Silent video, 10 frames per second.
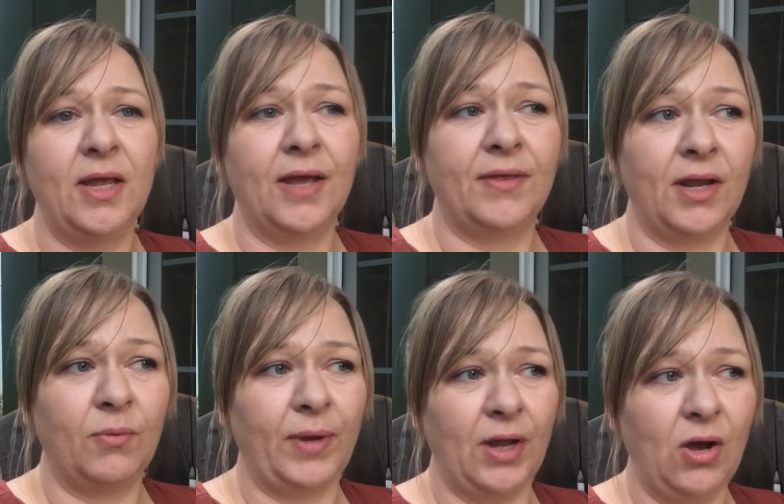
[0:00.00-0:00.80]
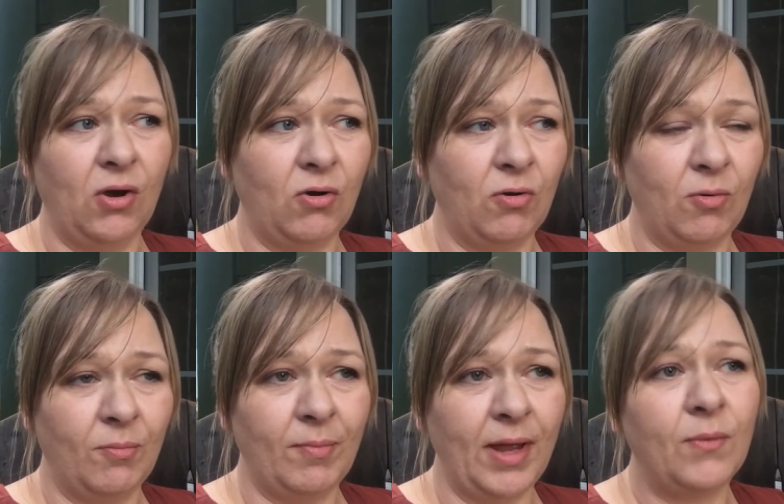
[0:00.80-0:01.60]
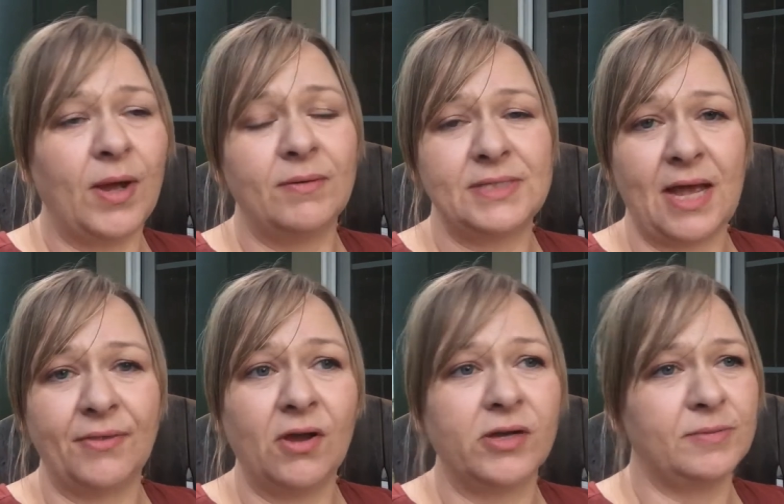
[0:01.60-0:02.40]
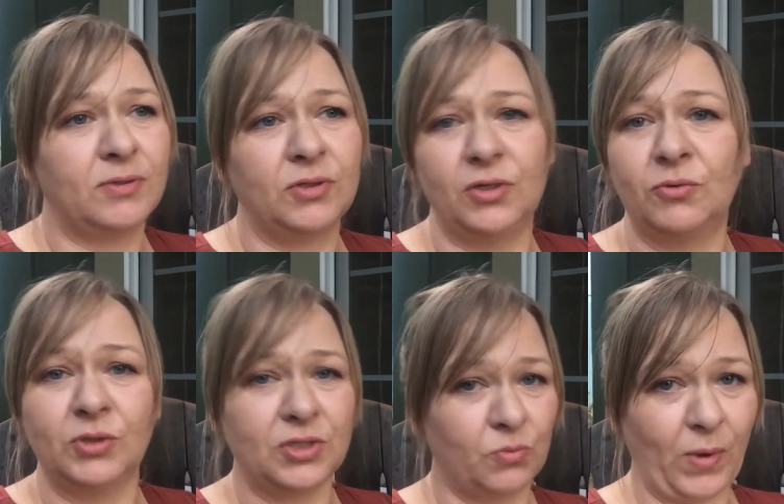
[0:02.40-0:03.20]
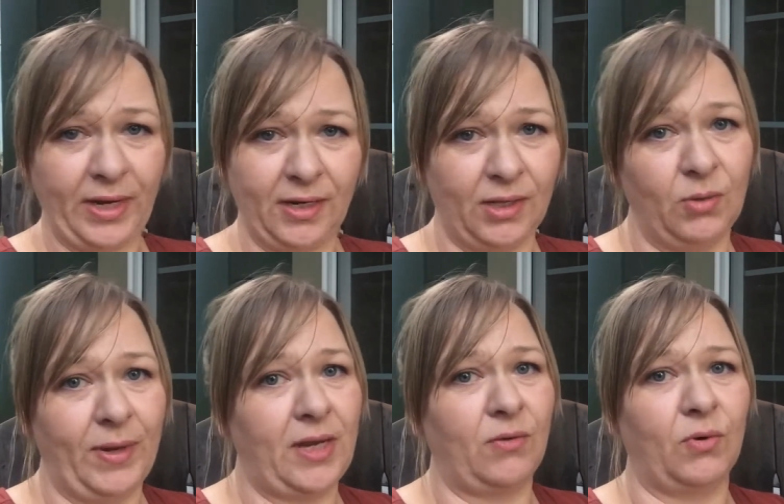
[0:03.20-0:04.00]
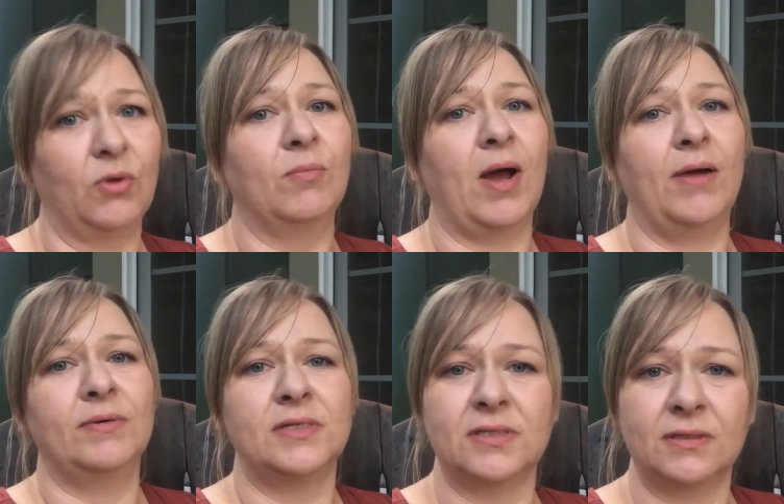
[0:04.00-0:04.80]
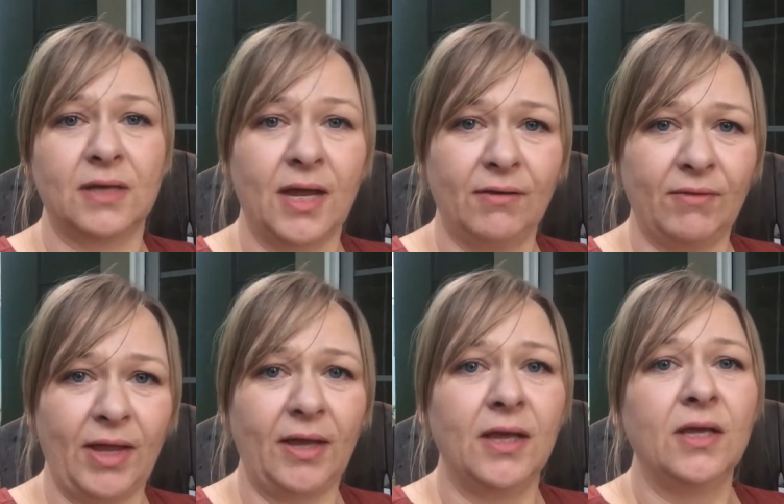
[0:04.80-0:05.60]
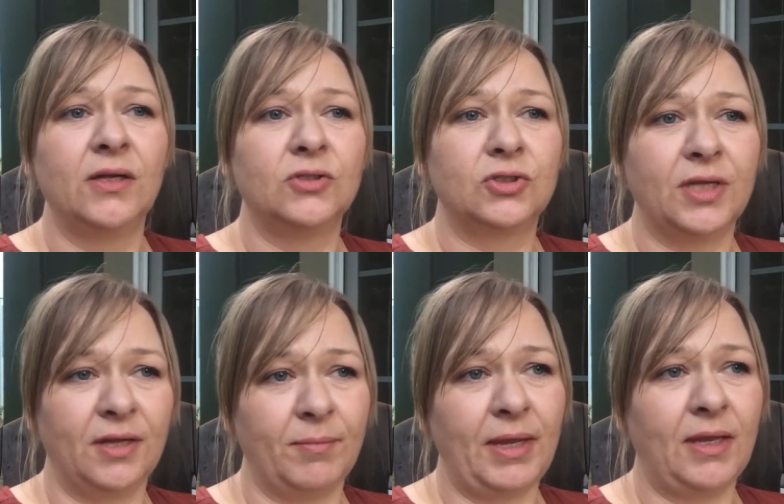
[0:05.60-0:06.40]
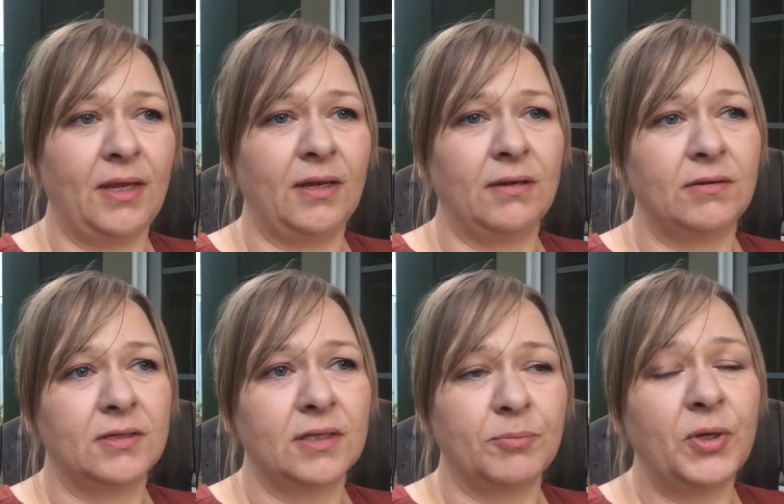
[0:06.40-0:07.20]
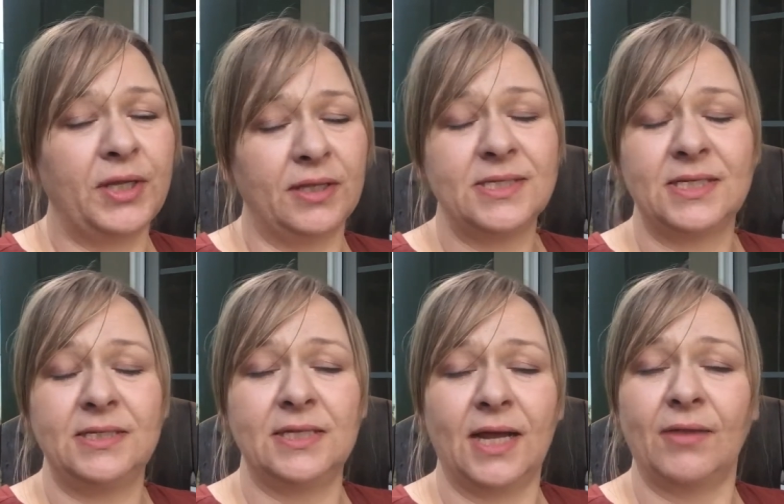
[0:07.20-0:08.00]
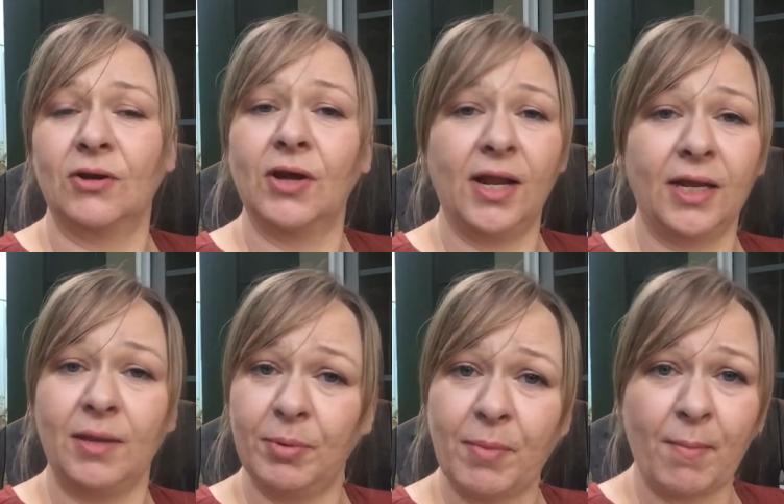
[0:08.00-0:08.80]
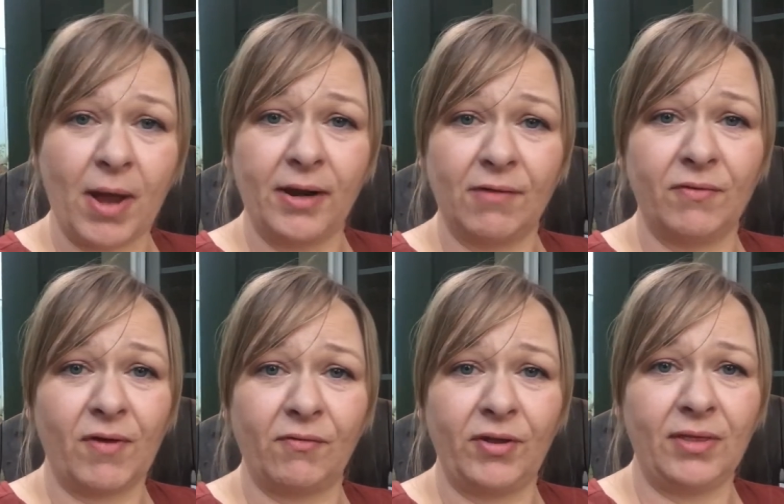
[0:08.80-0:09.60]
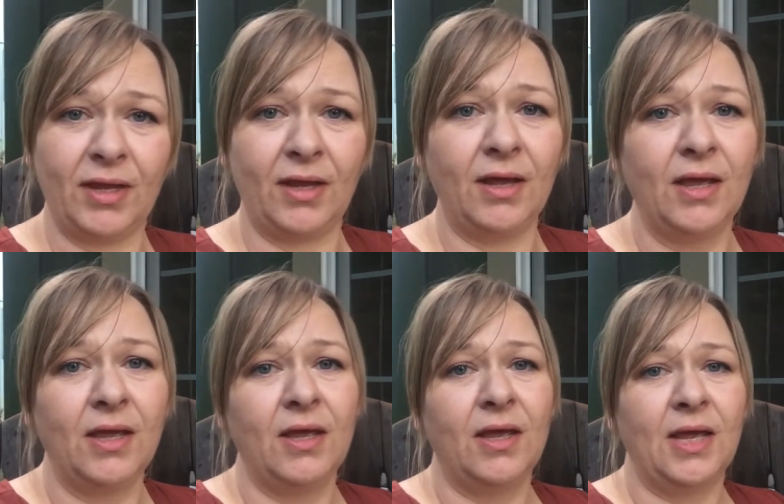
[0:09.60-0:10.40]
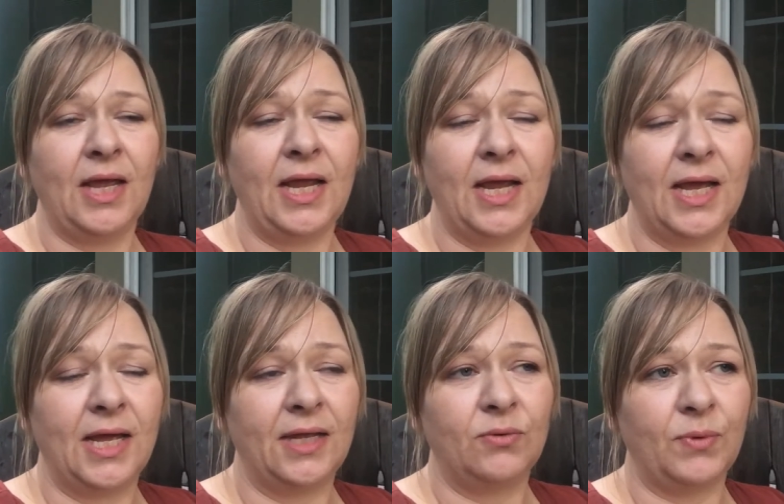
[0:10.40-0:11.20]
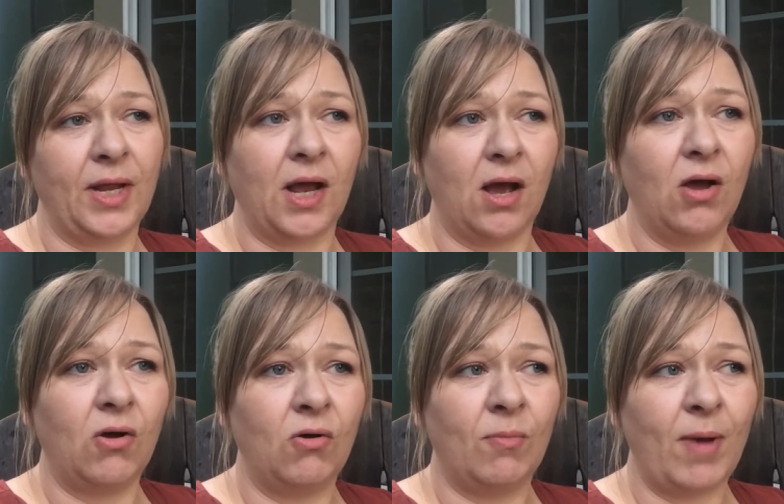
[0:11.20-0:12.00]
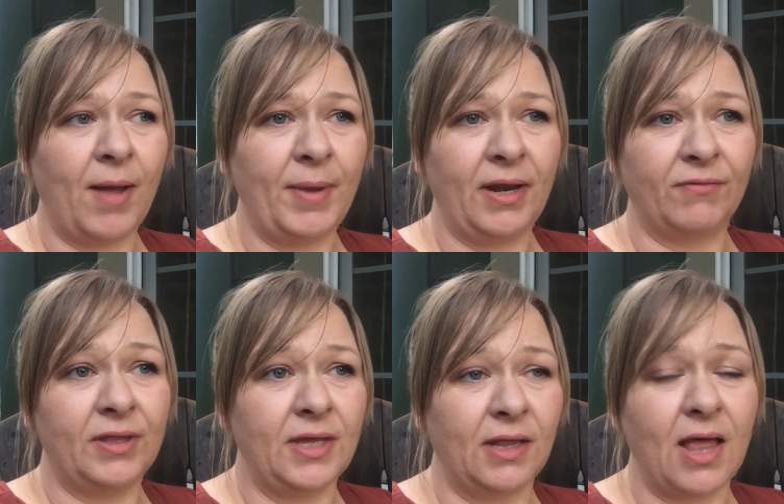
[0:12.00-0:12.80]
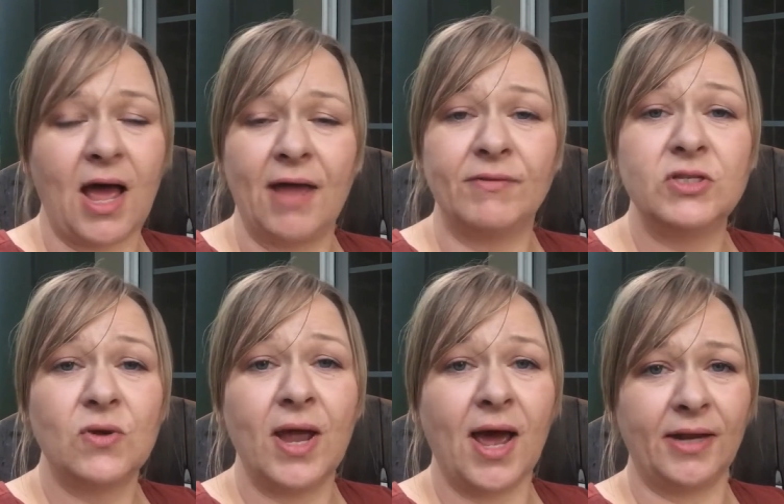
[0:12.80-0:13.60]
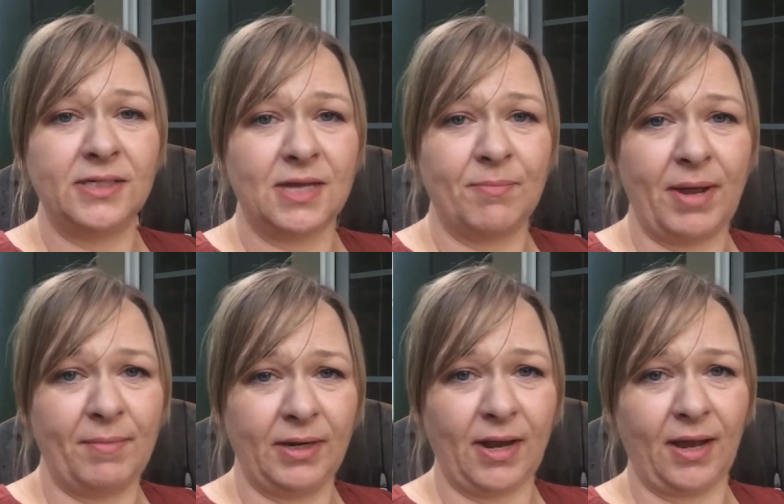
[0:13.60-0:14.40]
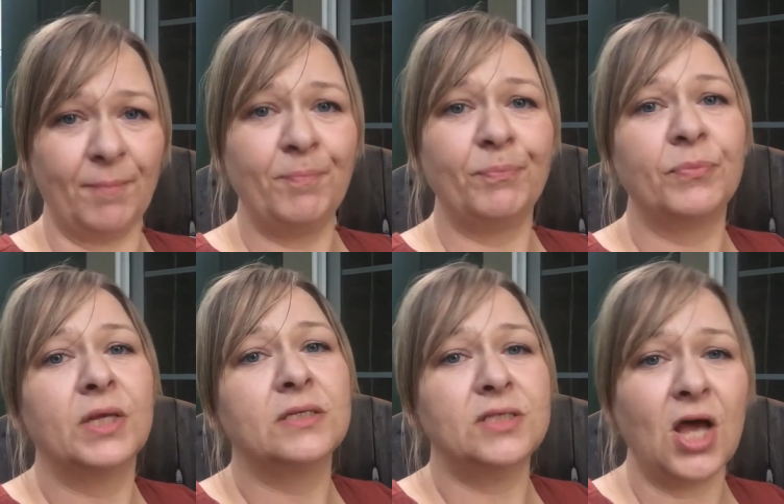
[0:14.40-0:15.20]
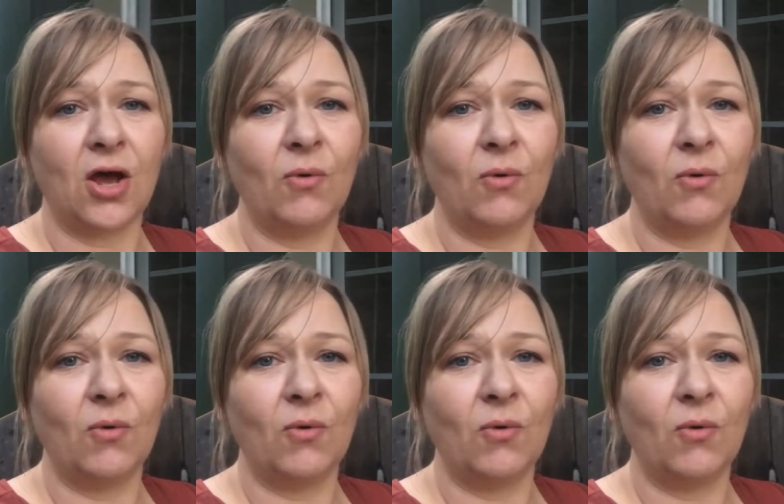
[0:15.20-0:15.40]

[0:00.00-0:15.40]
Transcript: and then I went home, and while I was at the hospital, you know, we're just waiting in the waiting room. I was kind of like putting listings together and kind of keeping my mind off of everything. And when I got home, I made everything live, and so I had it done by midnight. So